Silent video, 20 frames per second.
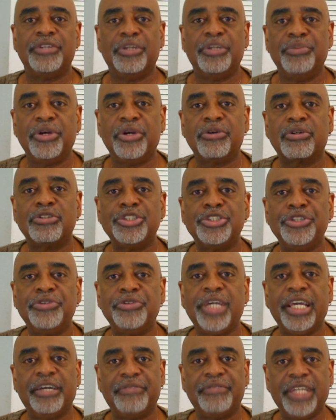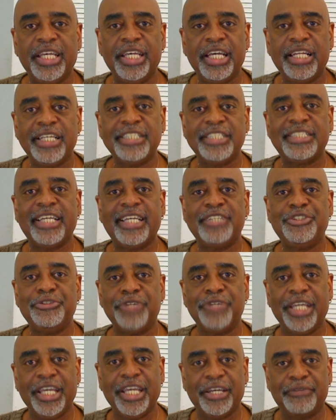The miracles you give, the healings that
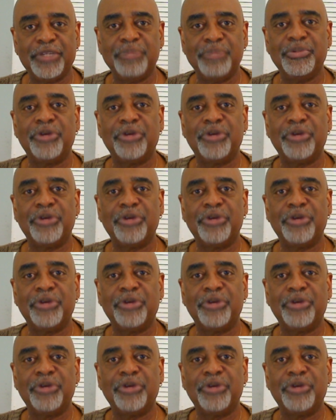you give,